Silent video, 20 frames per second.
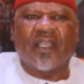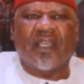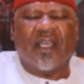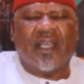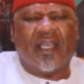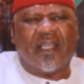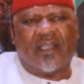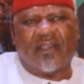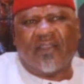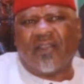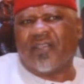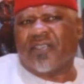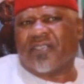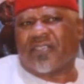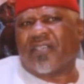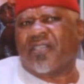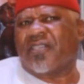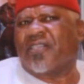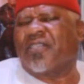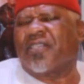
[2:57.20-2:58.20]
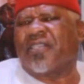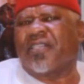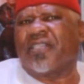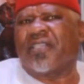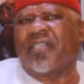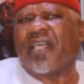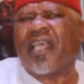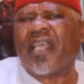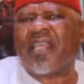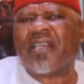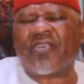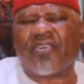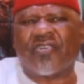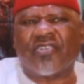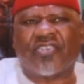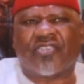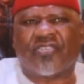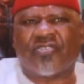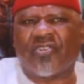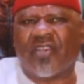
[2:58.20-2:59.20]
And all of a sudden, the then
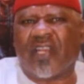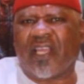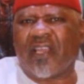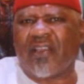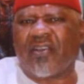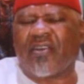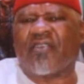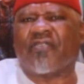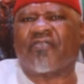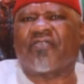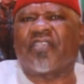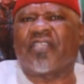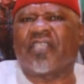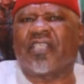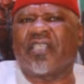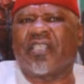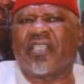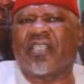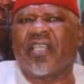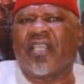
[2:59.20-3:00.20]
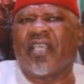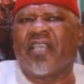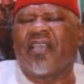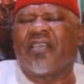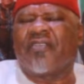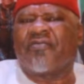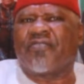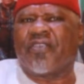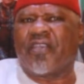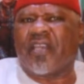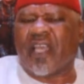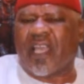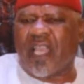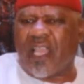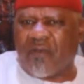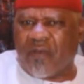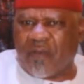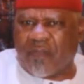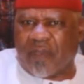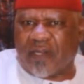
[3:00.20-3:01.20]
controller of the Federal
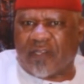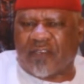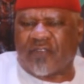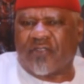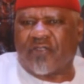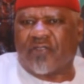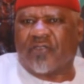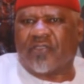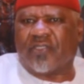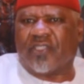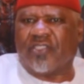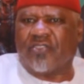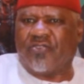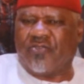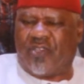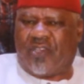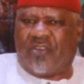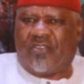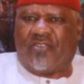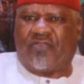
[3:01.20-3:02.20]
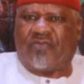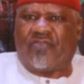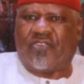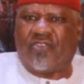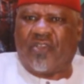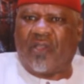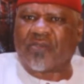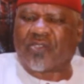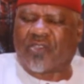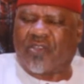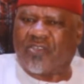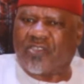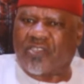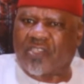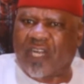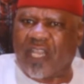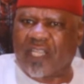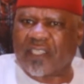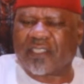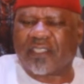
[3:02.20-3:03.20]
Highway Patrol, they do a lot of jobs,
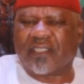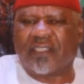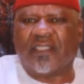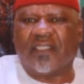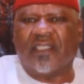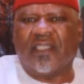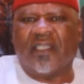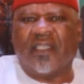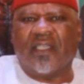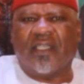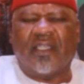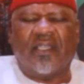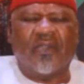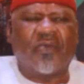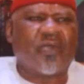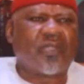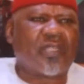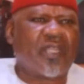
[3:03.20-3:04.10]
contracts. He was